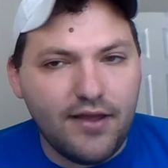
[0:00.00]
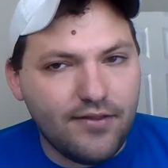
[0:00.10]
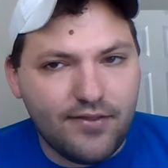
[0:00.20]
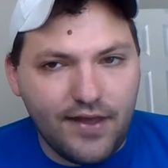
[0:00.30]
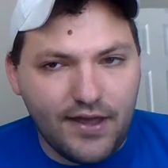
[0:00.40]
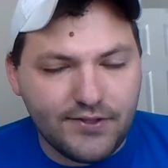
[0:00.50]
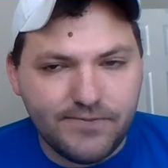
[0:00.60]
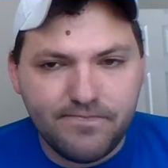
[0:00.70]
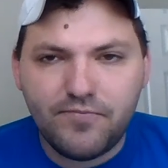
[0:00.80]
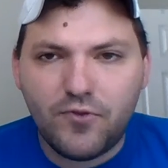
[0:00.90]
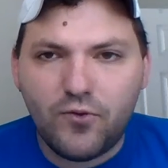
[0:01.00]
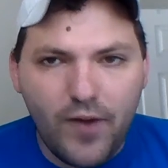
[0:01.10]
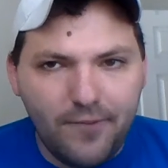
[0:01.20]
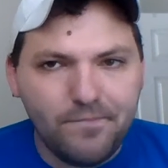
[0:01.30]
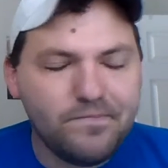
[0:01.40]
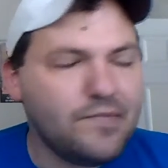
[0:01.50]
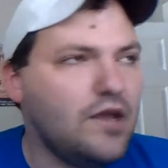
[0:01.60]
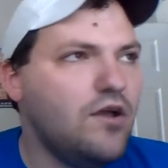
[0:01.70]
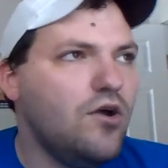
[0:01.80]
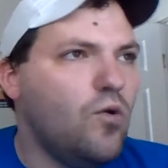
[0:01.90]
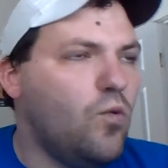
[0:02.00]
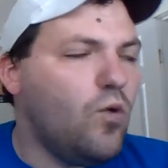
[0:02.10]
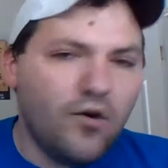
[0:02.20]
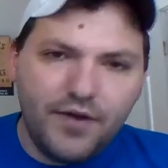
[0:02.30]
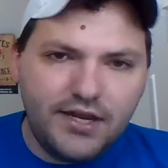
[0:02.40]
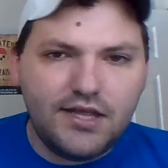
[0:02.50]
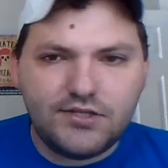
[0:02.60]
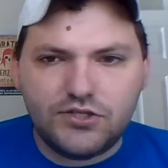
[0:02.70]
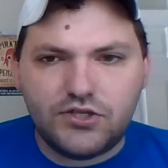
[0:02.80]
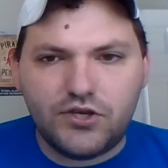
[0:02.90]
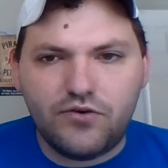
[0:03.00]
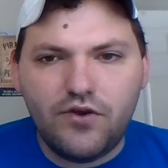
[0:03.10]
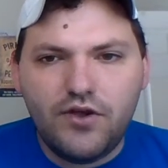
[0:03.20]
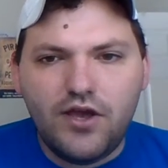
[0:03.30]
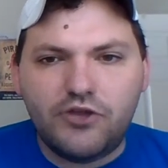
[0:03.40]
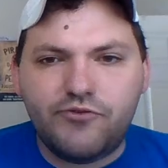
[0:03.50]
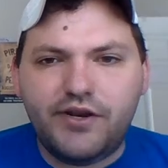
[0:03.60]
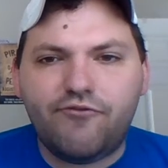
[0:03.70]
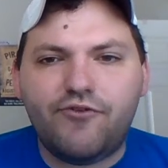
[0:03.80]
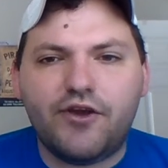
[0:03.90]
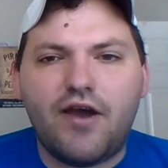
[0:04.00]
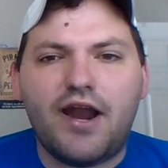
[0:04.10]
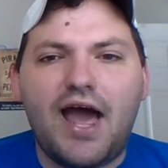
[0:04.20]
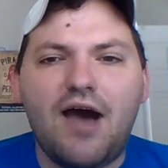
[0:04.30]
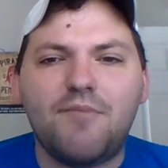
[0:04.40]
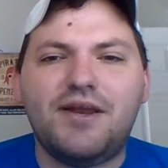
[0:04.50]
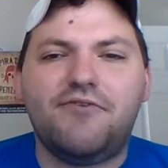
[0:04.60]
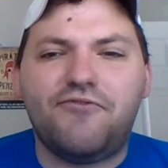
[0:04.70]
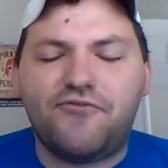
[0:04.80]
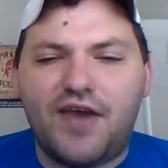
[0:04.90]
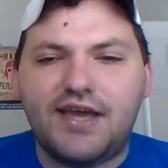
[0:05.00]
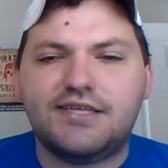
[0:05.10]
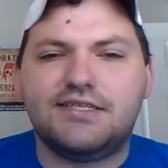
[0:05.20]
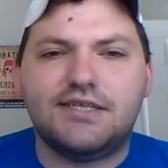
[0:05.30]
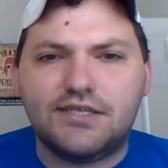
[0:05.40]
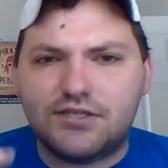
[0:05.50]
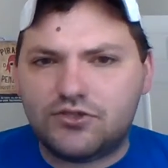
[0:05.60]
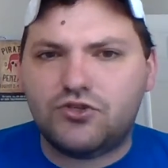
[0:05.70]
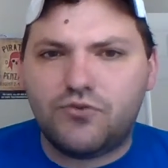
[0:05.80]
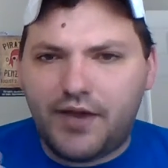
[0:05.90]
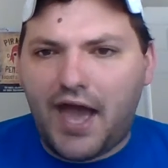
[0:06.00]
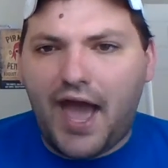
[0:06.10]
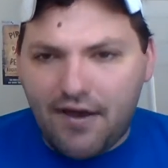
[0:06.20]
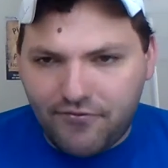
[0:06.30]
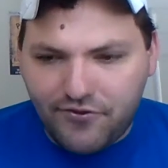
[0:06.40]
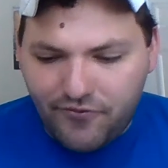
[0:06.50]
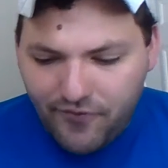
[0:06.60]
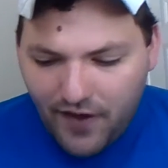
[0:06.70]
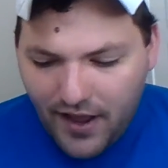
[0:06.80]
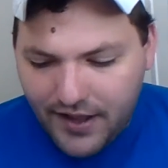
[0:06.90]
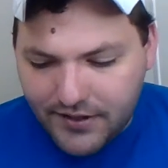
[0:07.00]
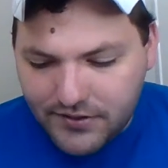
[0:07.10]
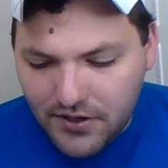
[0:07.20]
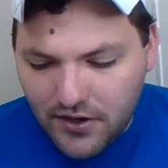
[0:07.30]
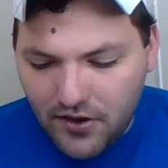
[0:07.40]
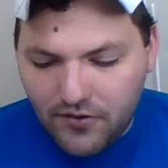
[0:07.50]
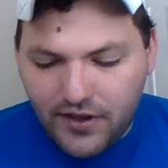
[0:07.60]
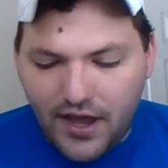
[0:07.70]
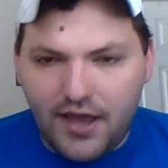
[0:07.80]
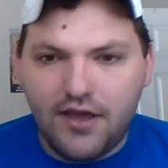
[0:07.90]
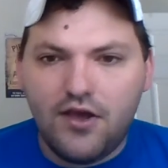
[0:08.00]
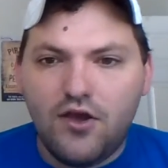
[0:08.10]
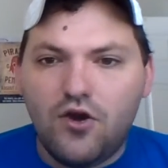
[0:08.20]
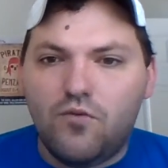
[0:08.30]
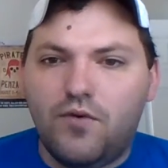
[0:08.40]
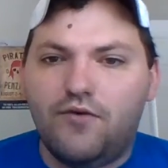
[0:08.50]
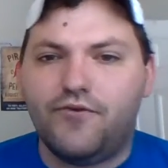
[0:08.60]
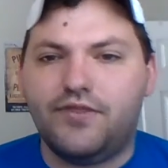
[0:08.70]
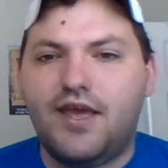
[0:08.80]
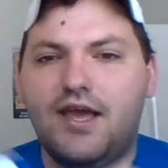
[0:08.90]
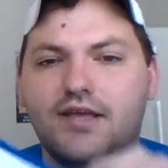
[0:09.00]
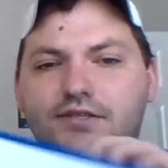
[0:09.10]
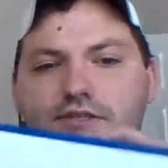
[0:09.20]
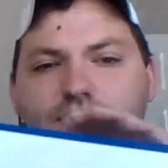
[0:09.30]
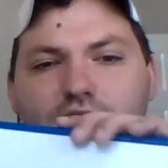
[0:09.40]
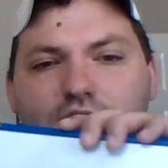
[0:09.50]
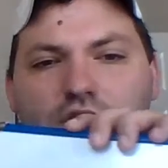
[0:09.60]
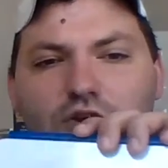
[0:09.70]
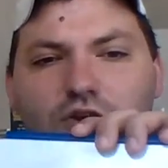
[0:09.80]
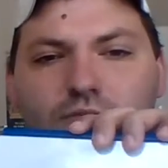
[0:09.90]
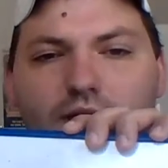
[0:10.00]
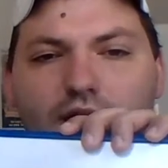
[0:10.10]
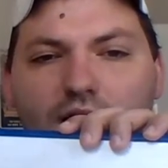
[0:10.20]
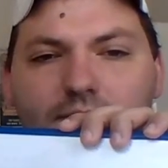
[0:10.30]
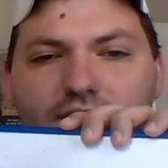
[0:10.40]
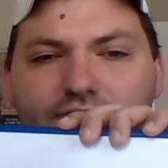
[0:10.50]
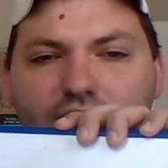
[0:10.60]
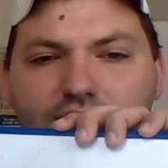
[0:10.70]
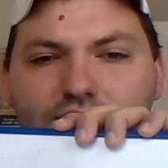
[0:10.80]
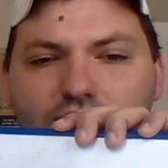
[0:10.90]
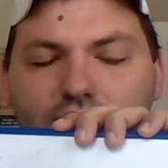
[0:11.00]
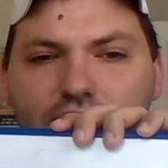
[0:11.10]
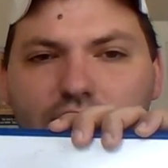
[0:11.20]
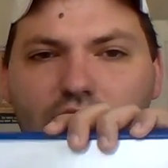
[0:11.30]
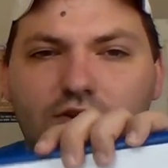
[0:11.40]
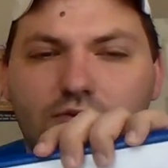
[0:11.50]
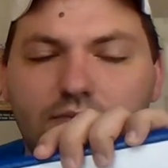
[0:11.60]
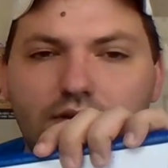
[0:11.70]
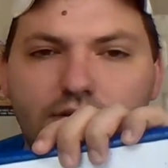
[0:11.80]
things. Well, what we need to do is we need to figure out how many faces do we have to find, okay? Well, for this, the cube, how many faces are on a cube?